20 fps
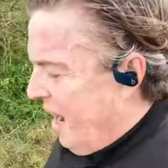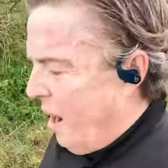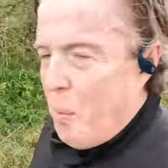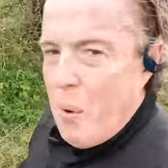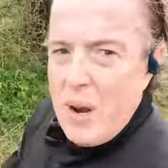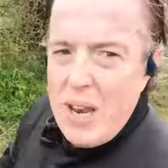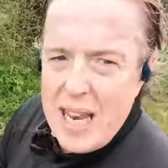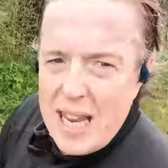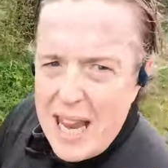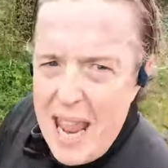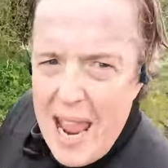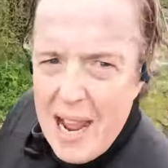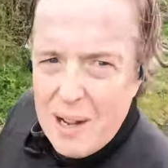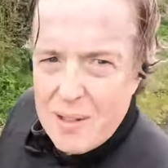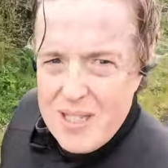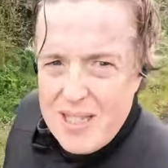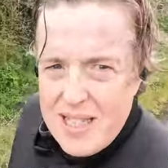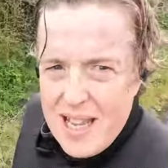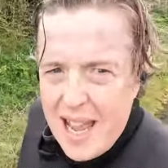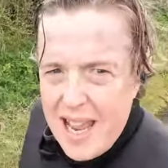I wanted to get
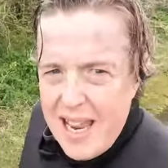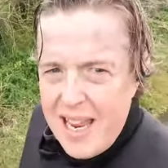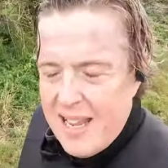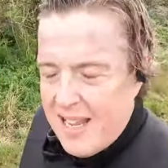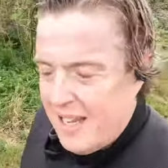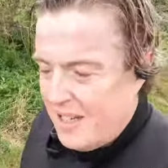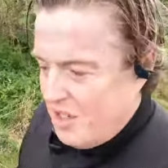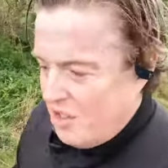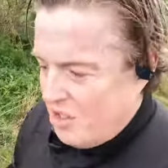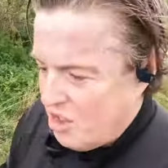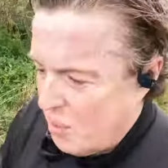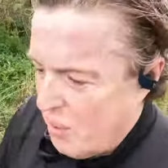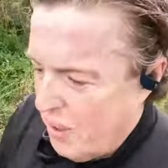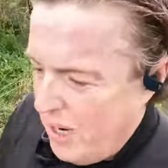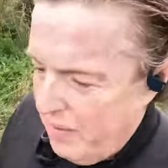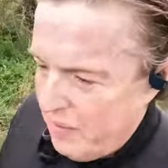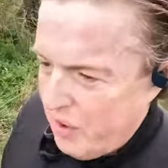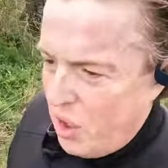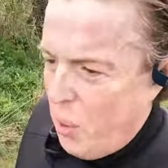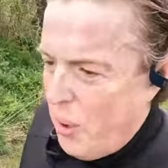out today and just do
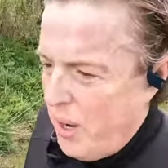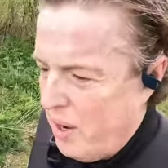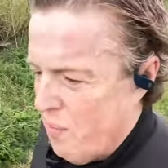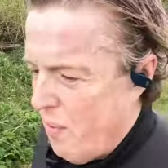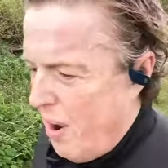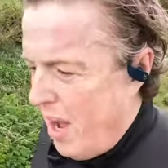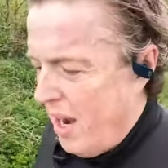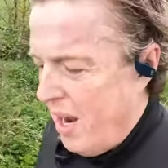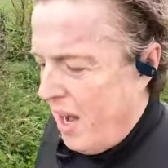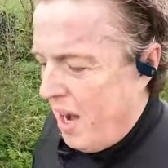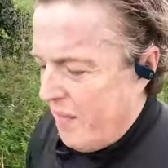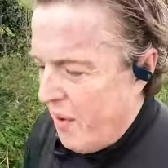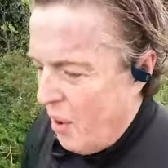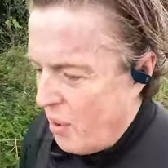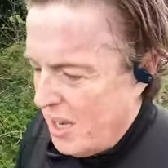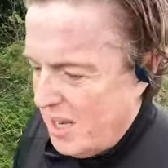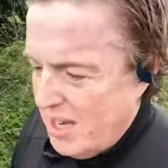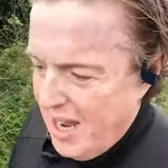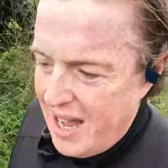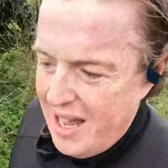another quick run. I've
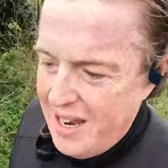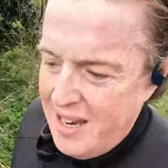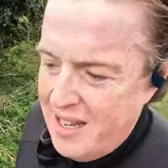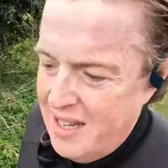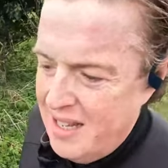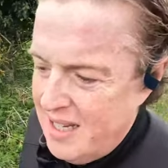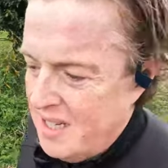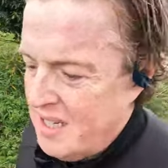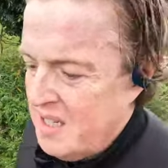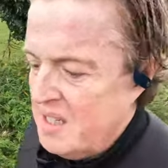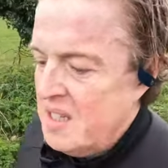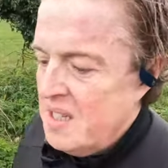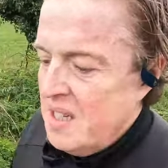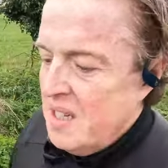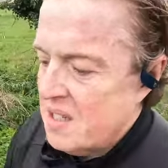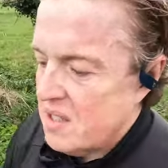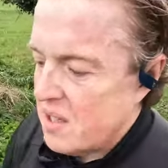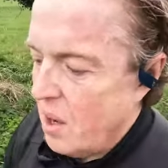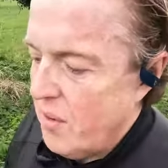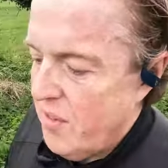only done
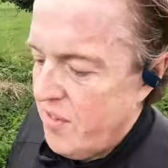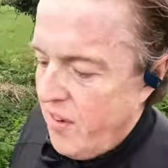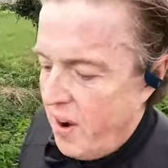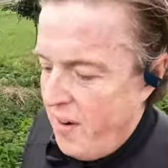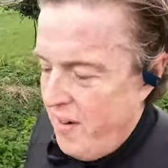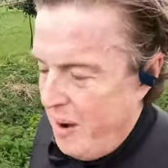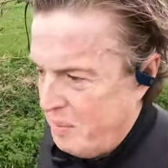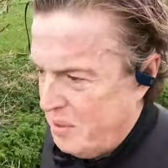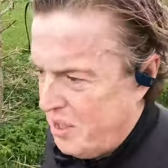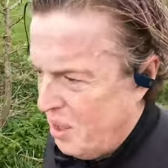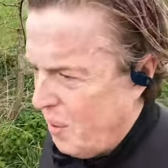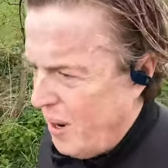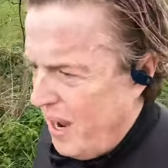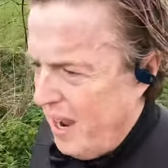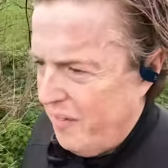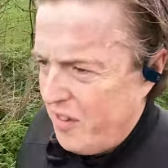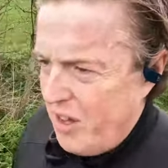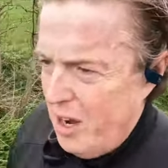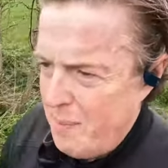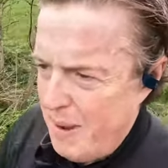so far up till
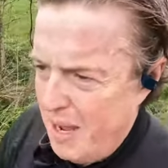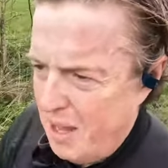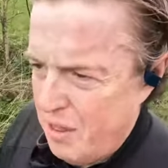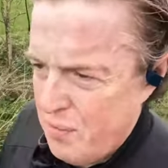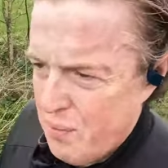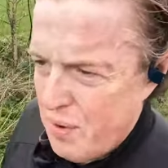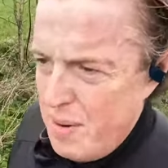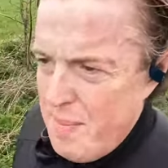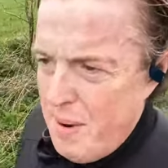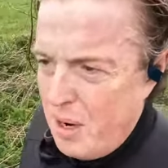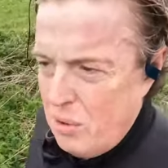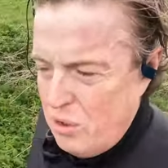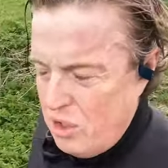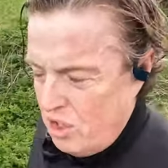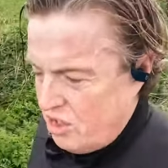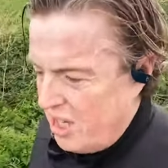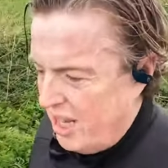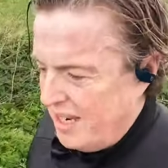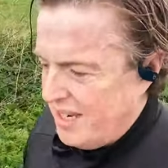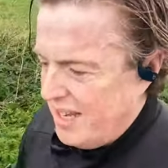here, I've done about 3 miles
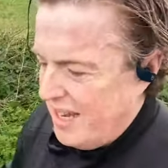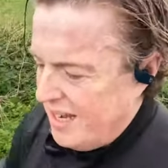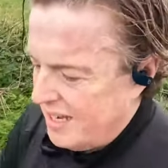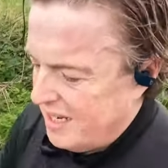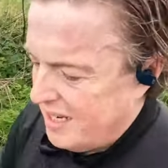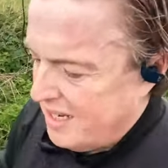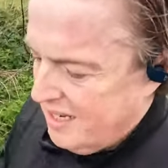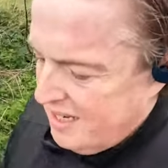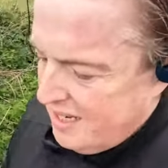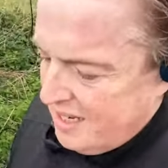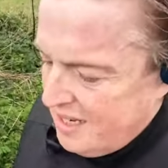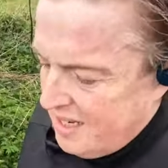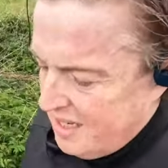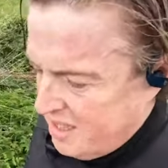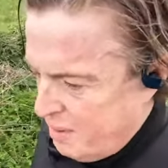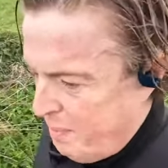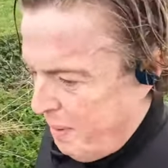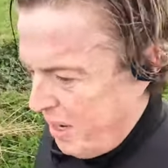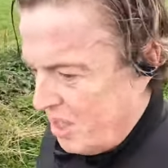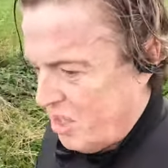just under.
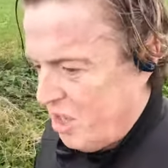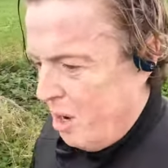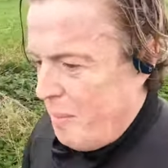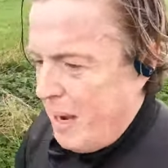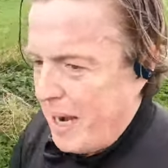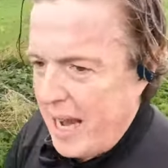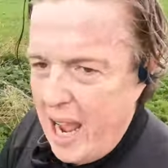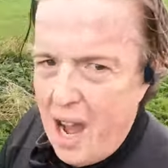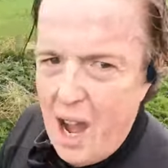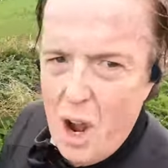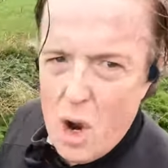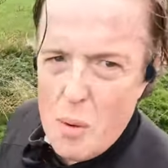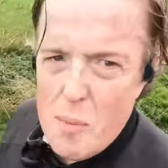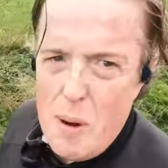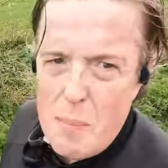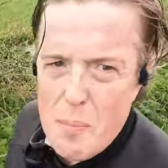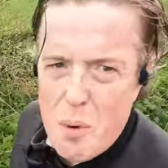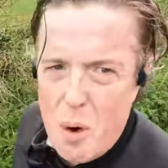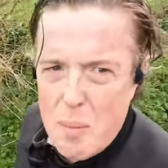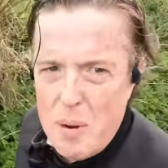So by the time I get
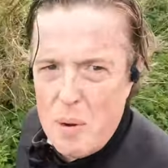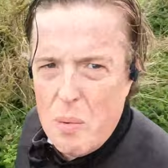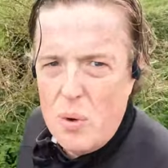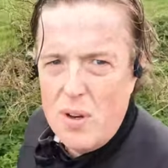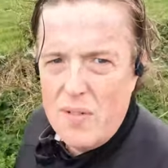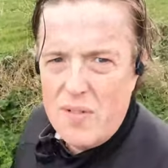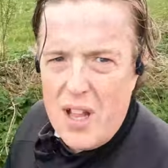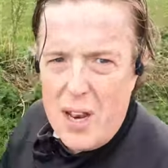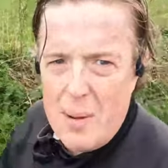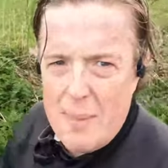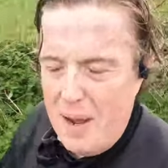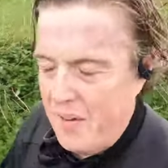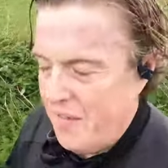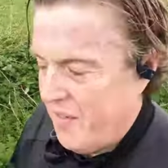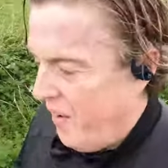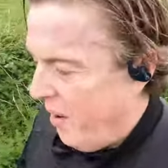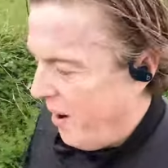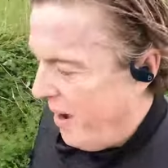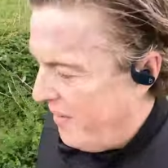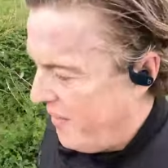home, I probably would have done about
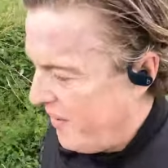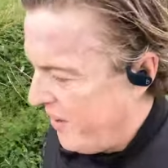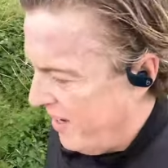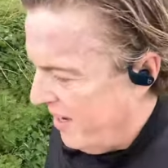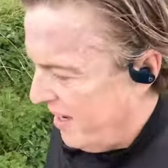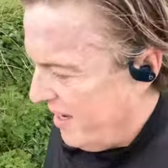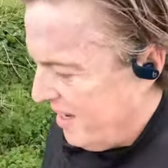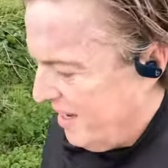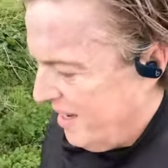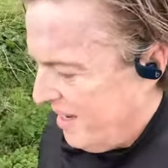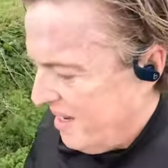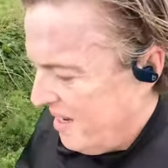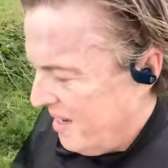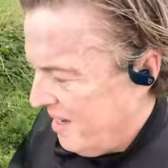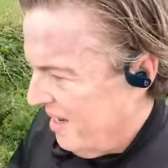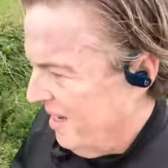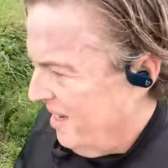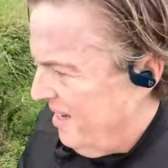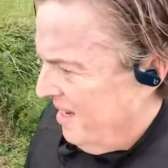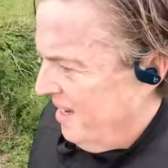5
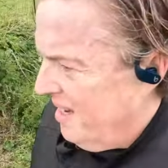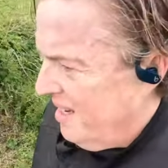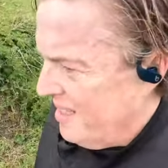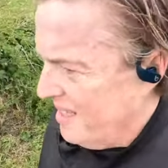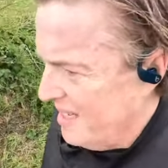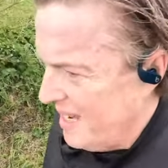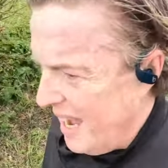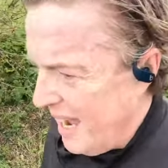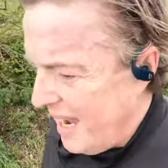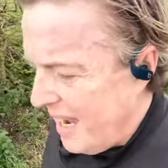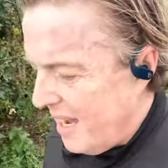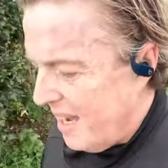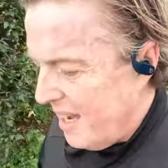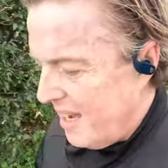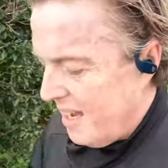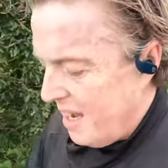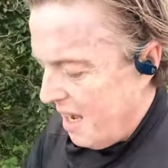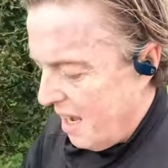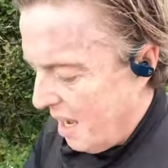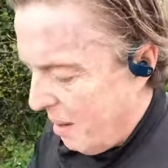today,
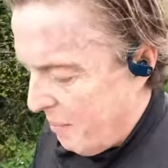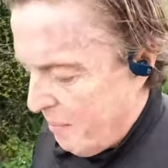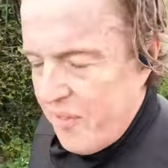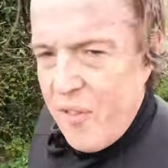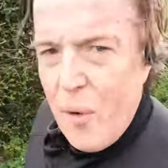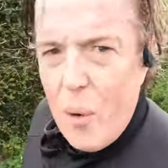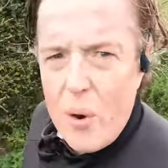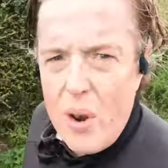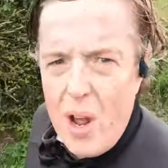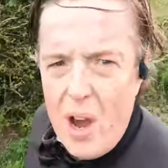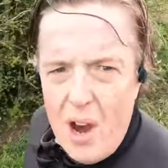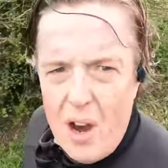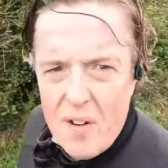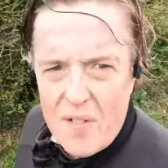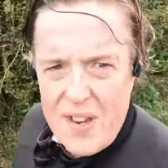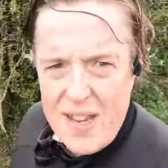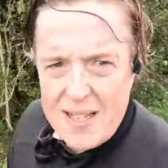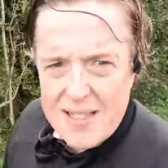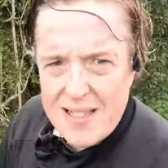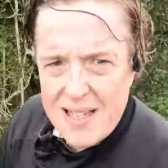
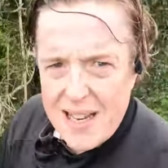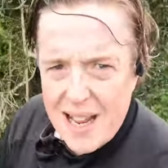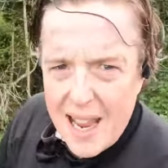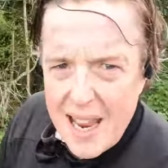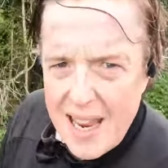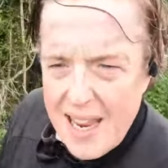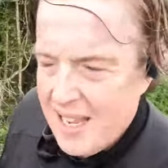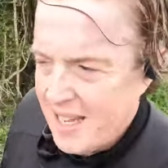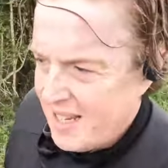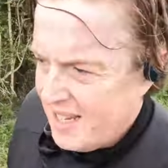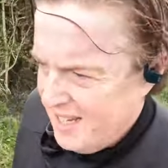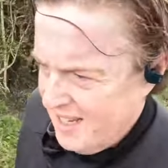4.5 yesterday.